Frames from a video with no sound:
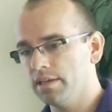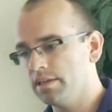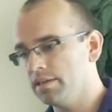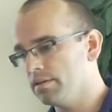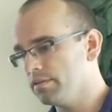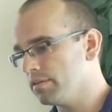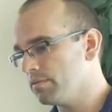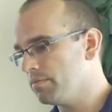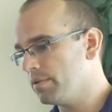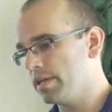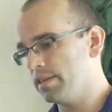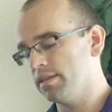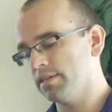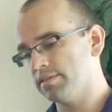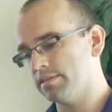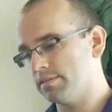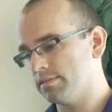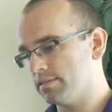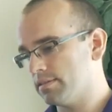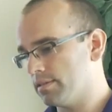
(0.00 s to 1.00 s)
you know, the way
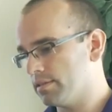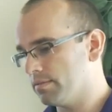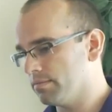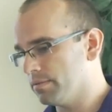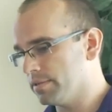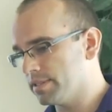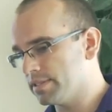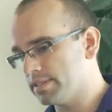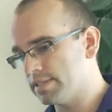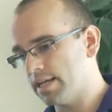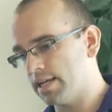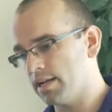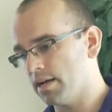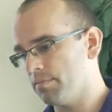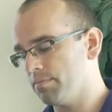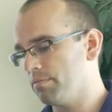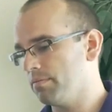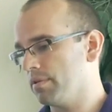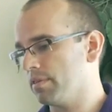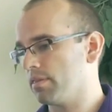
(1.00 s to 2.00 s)
this was set
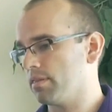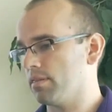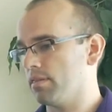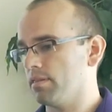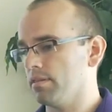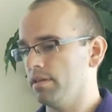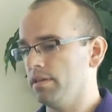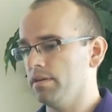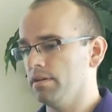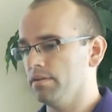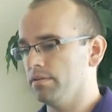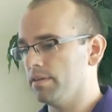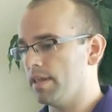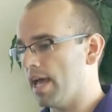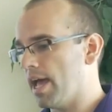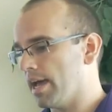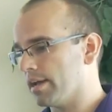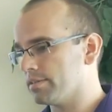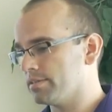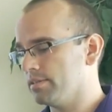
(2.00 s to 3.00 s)
up with, you know,
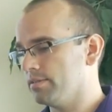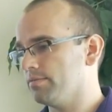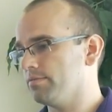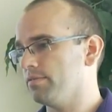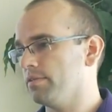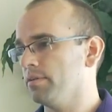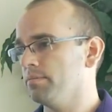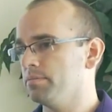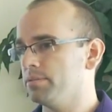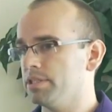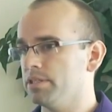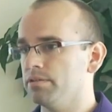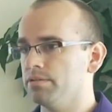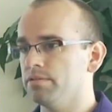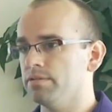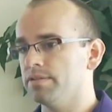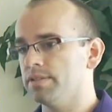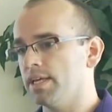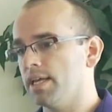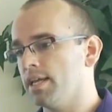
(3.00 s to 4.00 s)
the exit from
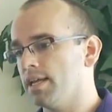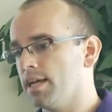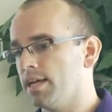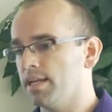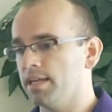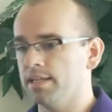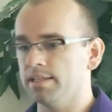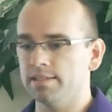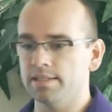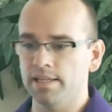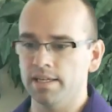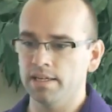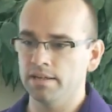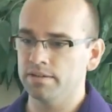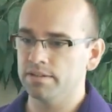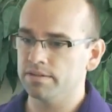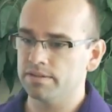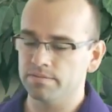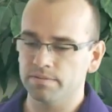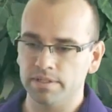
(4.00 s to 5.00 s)
children's aid at 18,
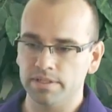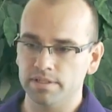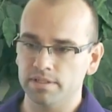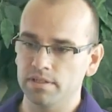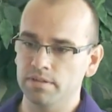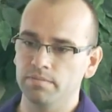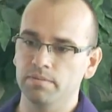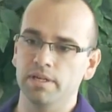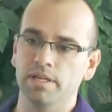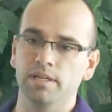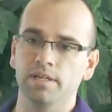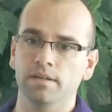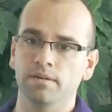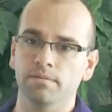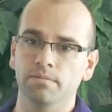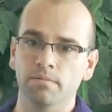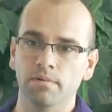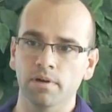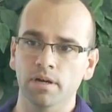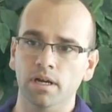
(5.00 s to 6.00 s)
it just was stupid, it
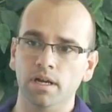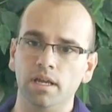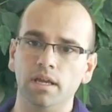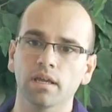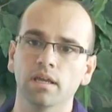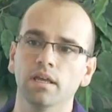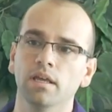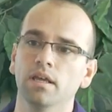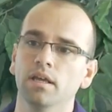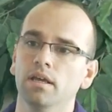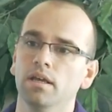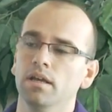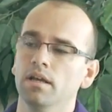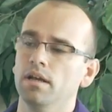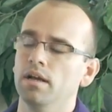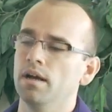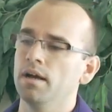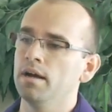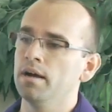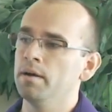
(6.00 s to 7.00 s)
didn't work.
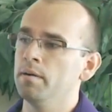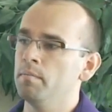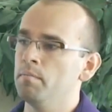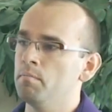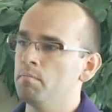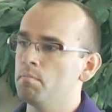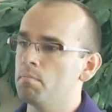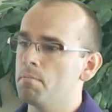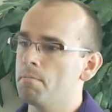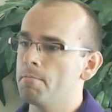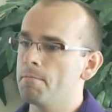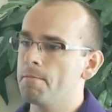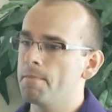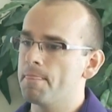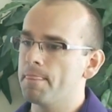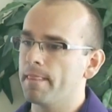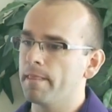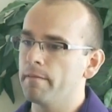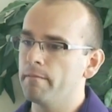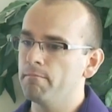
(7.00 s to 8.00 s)

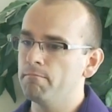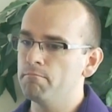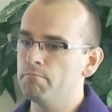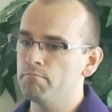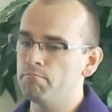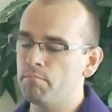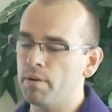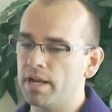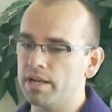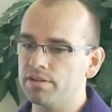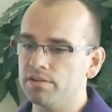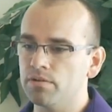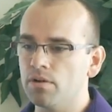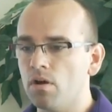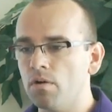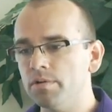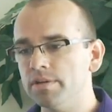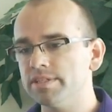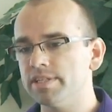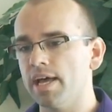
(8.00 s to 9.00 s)
But don't
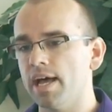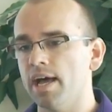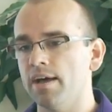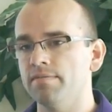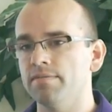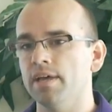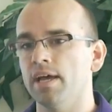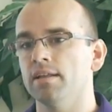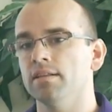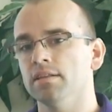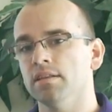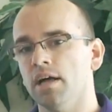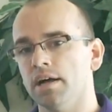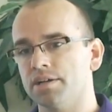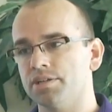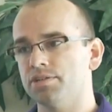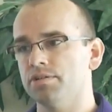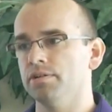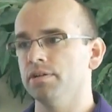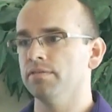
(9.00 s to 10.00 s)
always have that
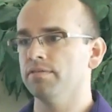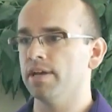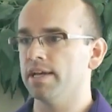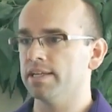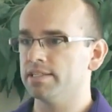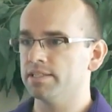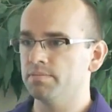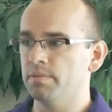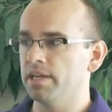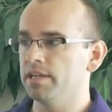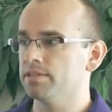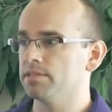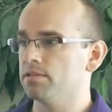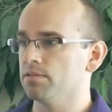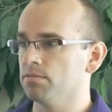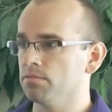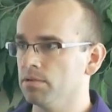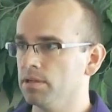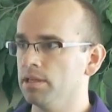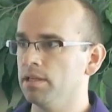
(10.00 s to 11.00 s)
luxury of that space
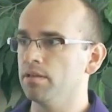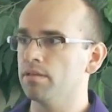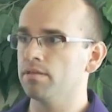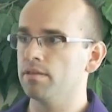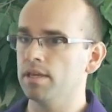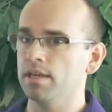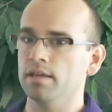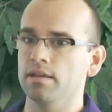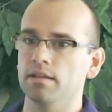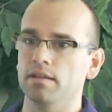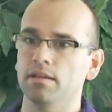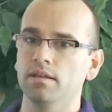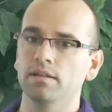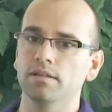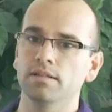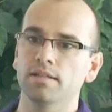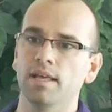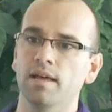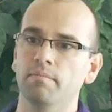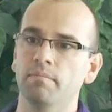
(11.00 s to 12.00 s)
to really think
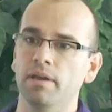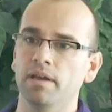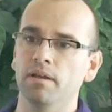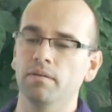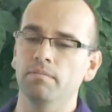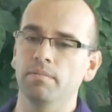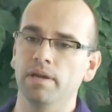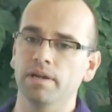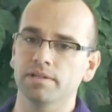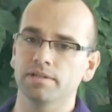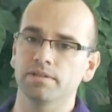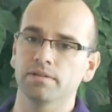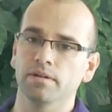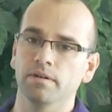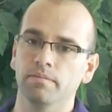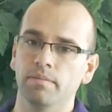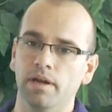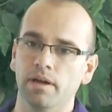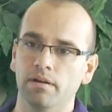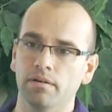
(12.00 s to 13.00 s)
to that bigger picture
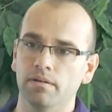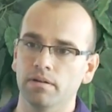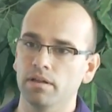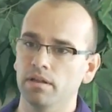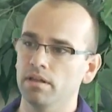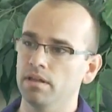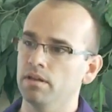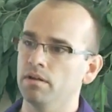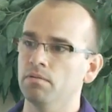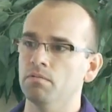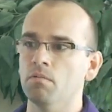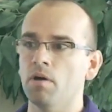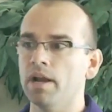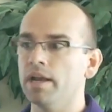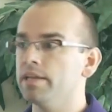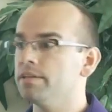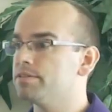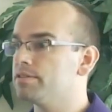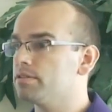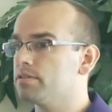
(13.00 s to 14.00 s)
about, you know, what
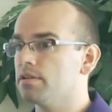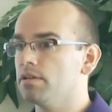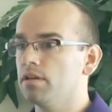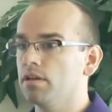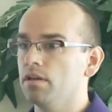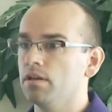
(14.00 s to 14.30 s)
is